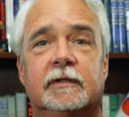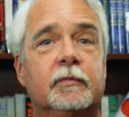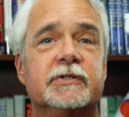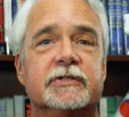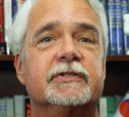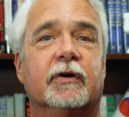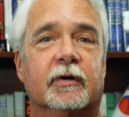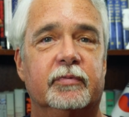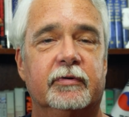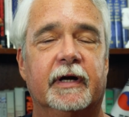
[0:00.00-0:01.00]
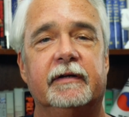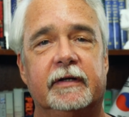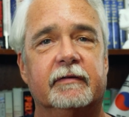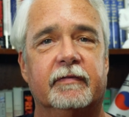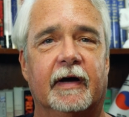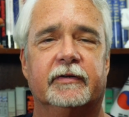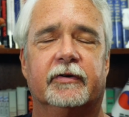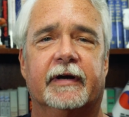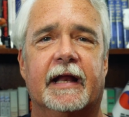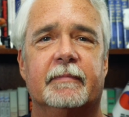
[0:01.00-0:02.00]
which is still in print. You can find
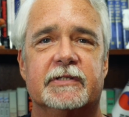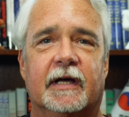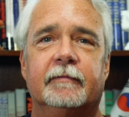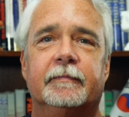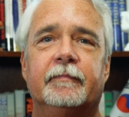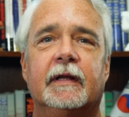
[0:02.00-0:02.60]
it on Amazon.